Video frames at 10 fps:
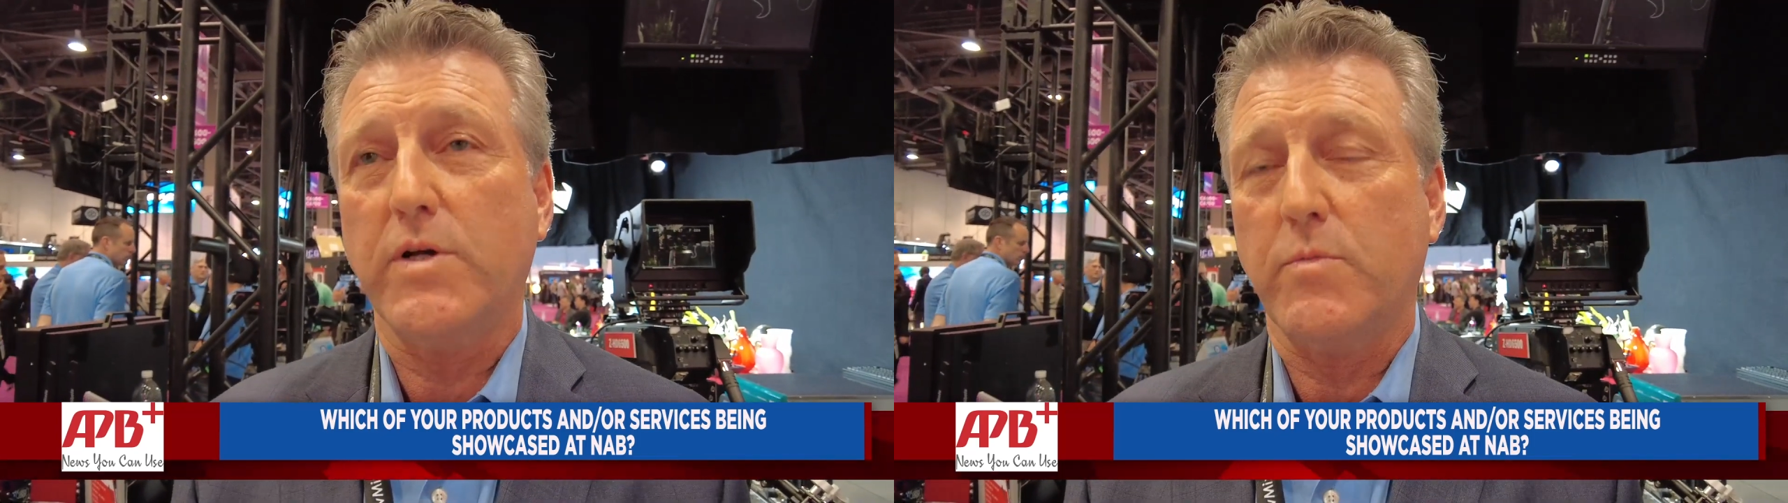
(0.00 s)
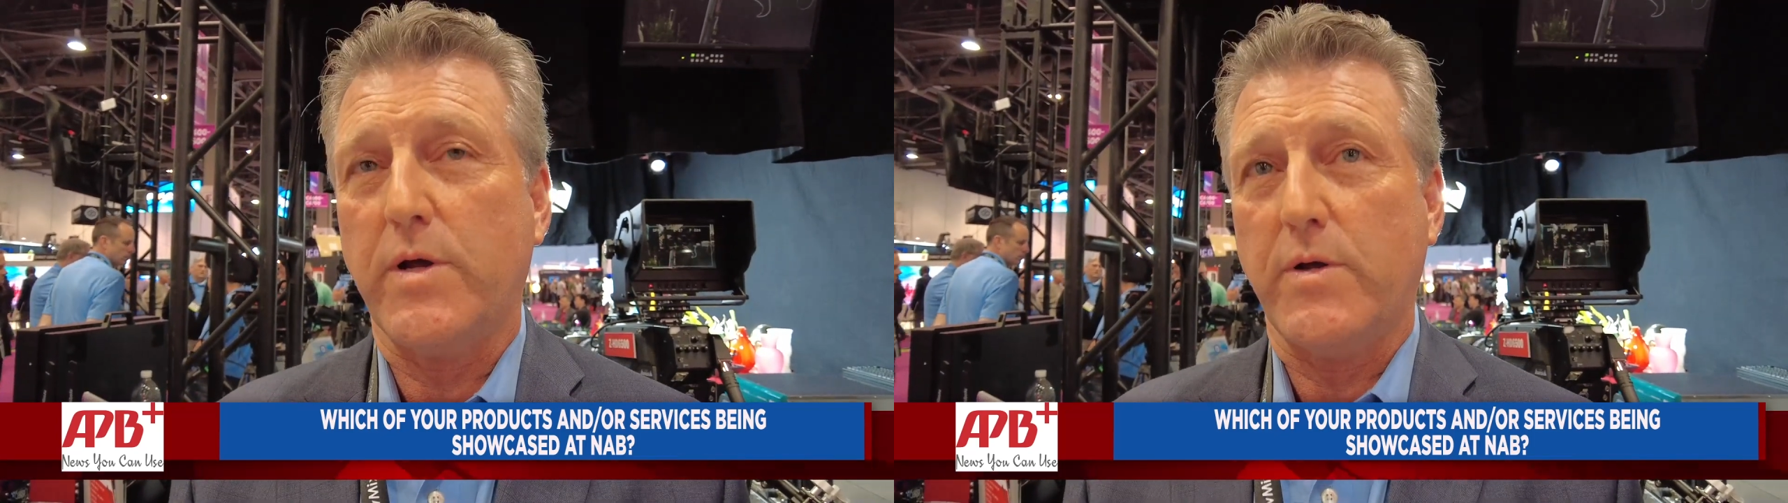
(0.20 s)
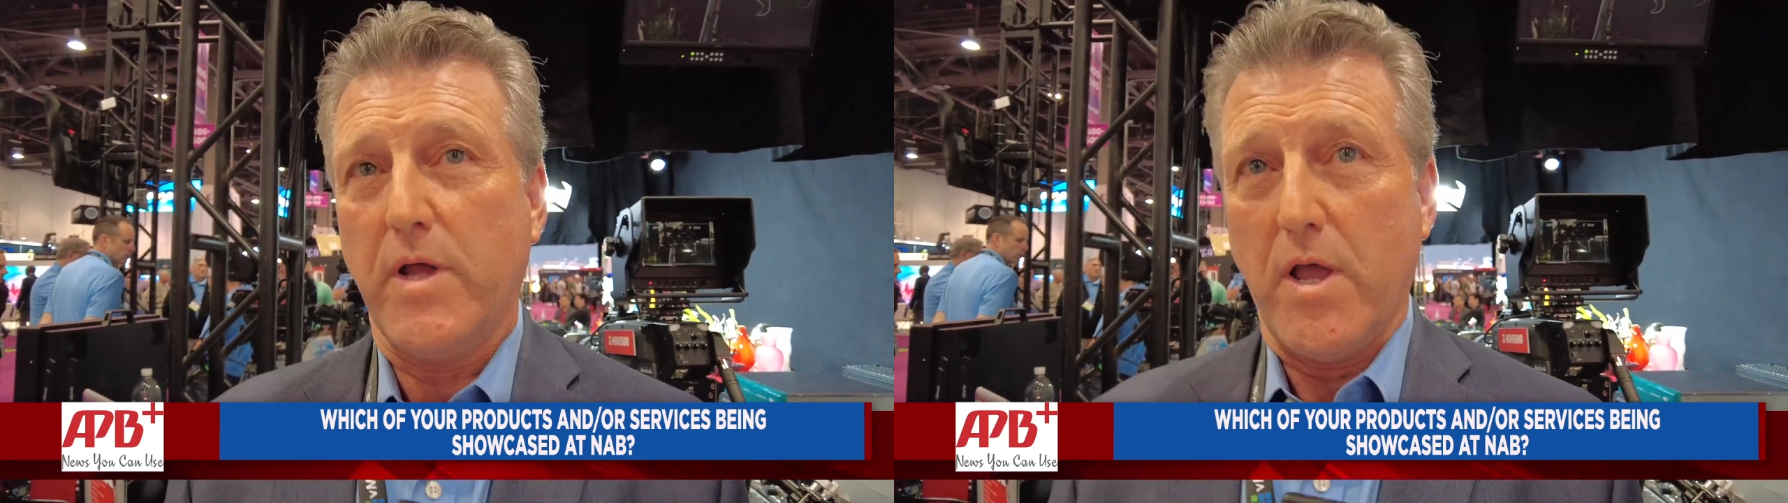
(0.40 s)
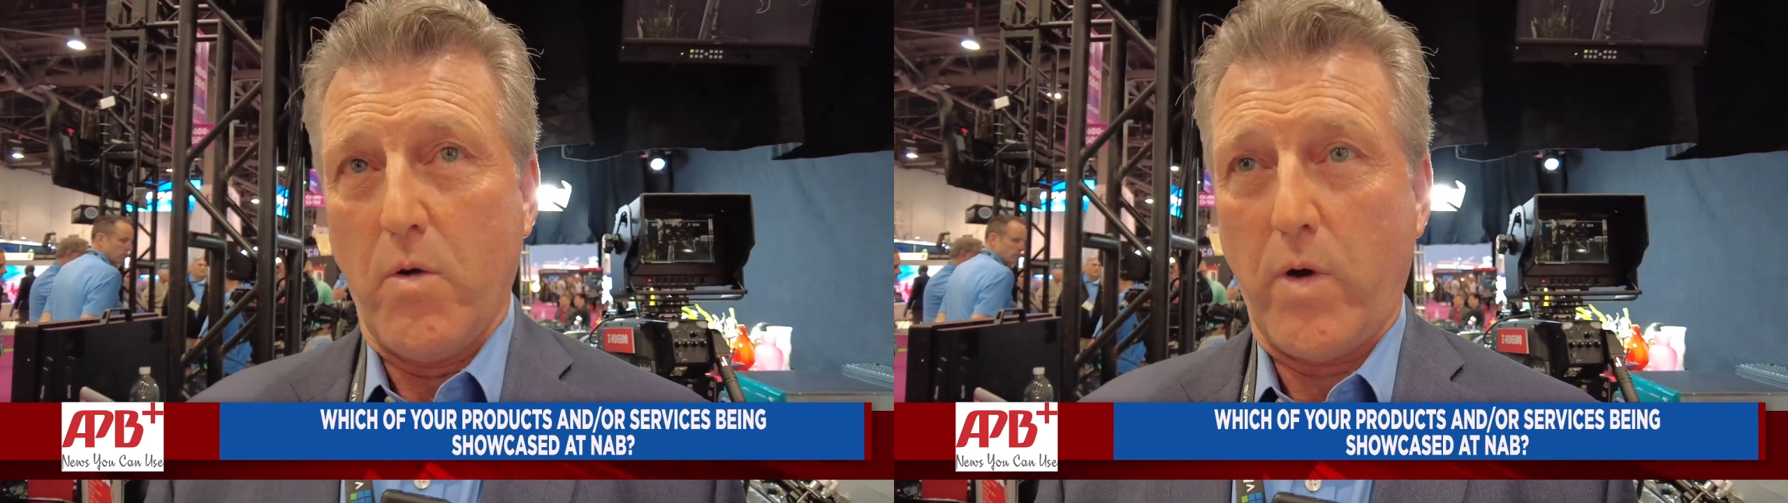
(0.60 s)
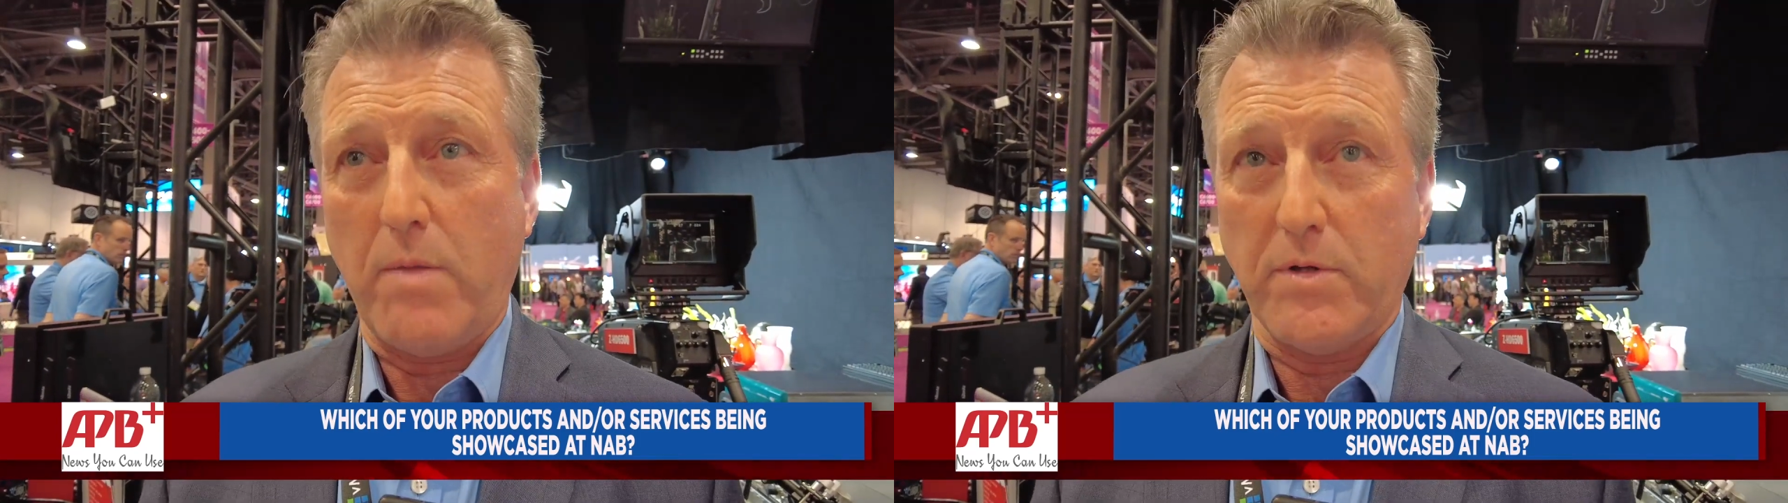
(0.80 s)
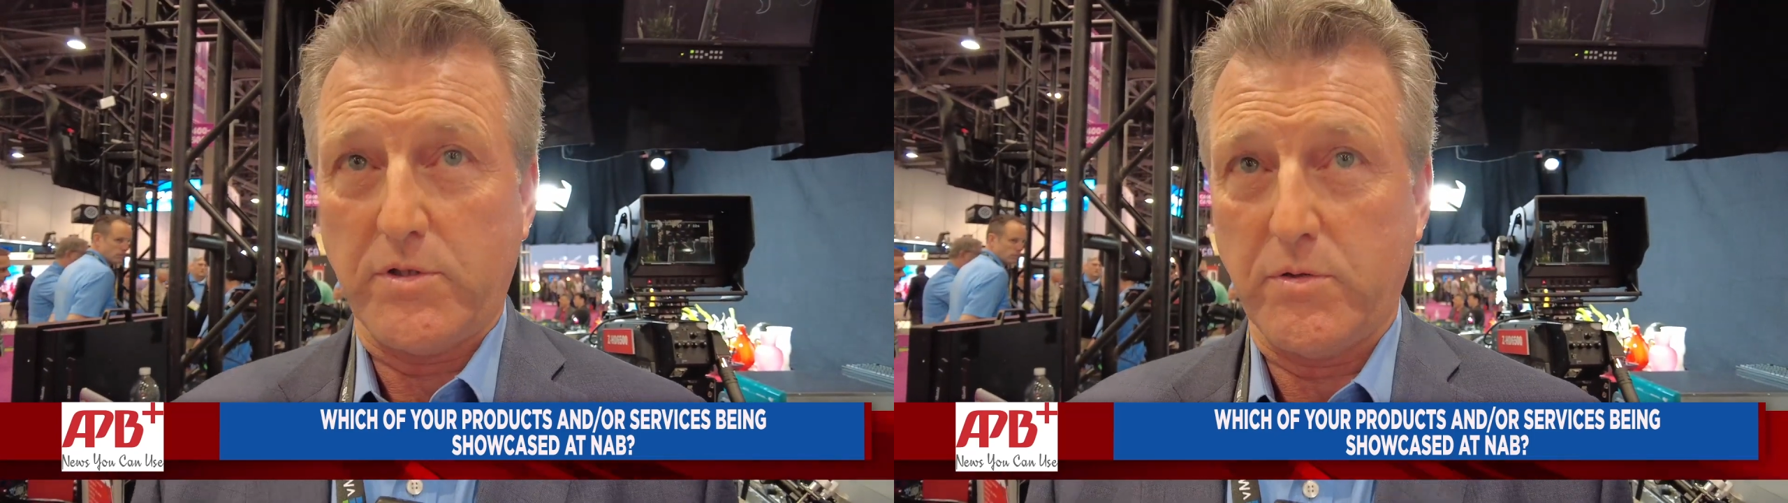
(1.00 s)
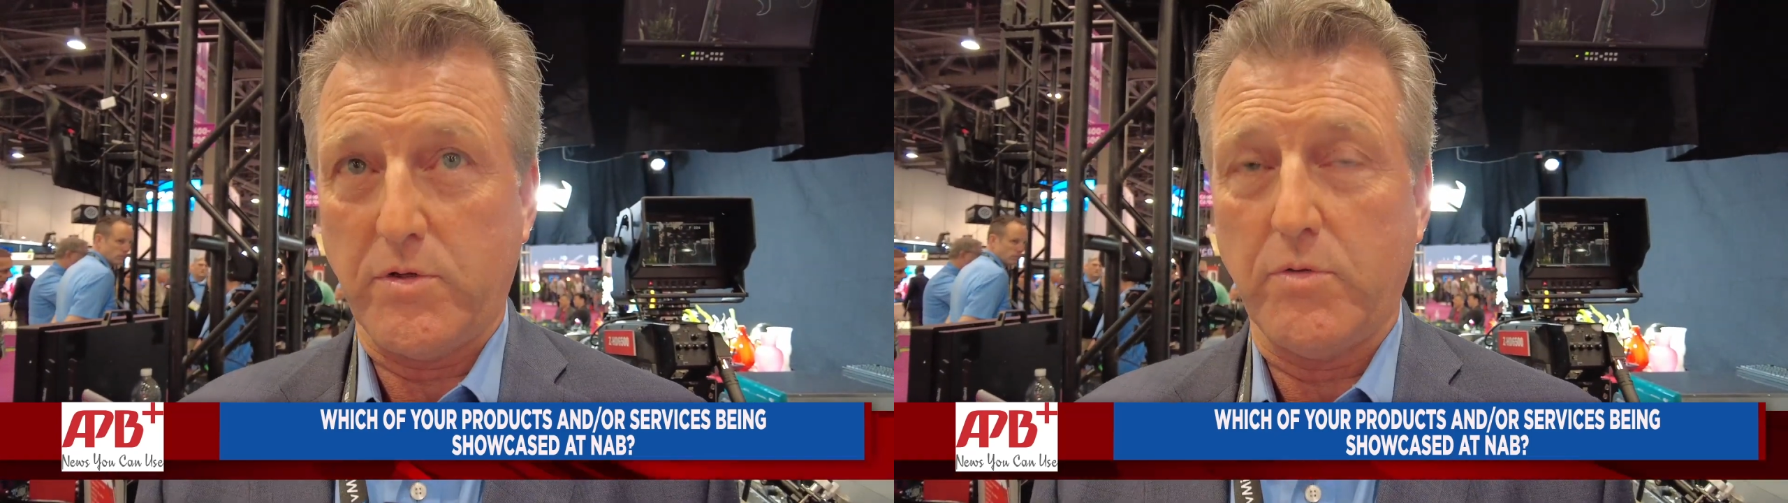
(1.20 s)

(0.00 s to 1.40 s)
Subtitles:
We were able to